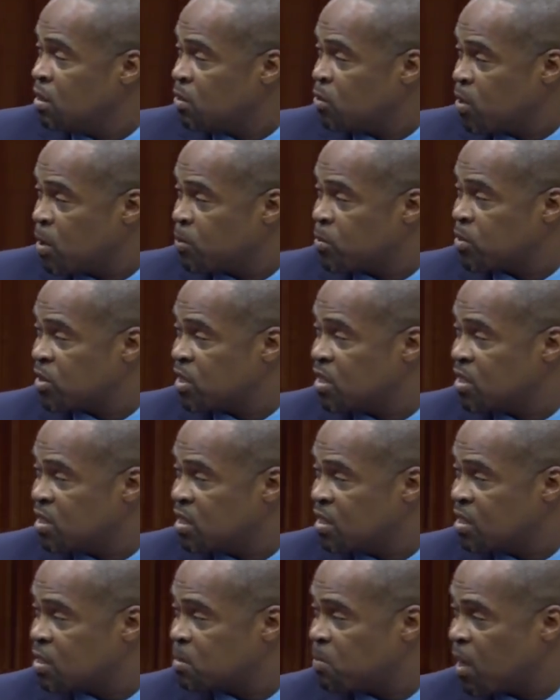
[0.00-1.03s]
representing
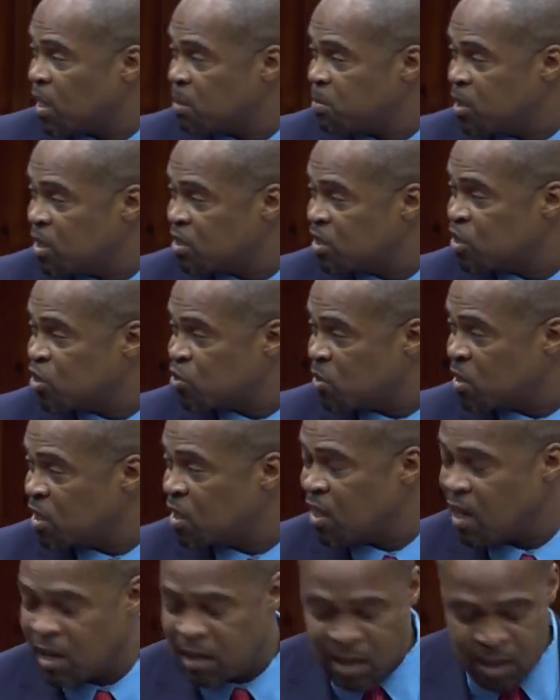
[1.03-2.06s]
this Parliament in Trinidad,